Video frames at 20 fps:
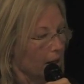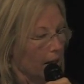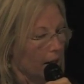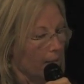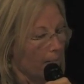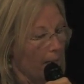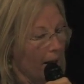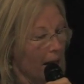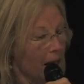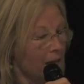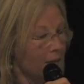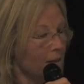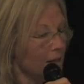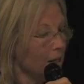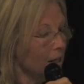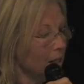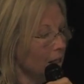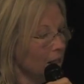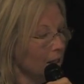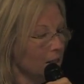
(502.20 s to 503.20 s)
The main
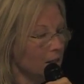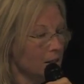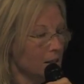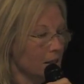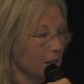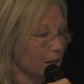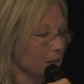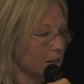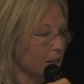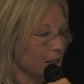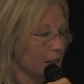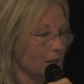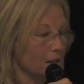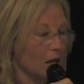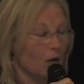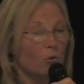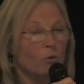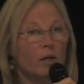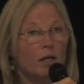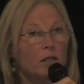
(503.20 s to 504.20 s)
thing is that
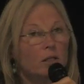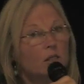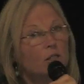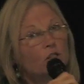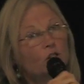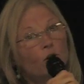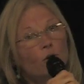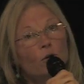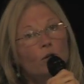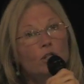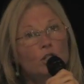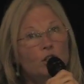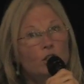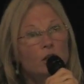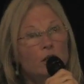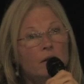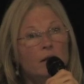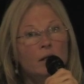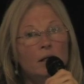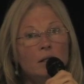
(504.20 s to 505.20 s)
don't get discouraged
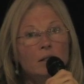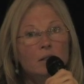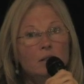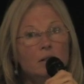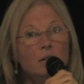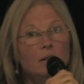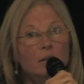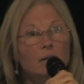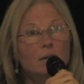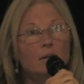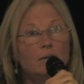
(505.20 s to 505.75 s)
in this.